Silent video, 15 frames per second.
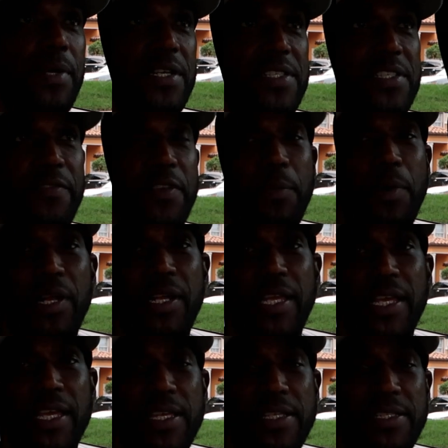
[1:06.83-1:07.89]
parts of your body,
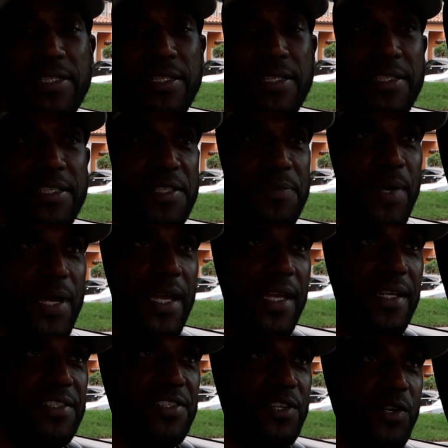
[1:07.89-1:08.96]
I guess, is your
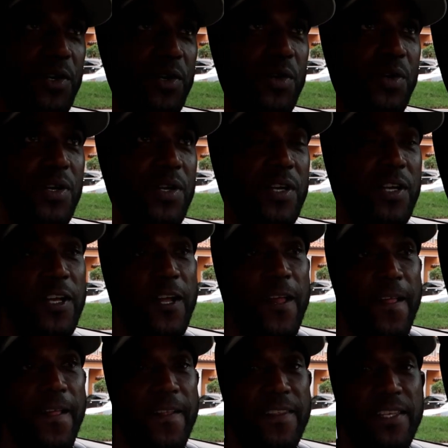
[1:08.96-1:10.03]
spine. So
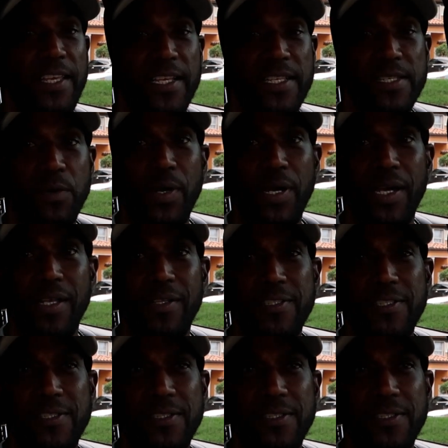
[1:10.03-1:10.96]
it takes a while.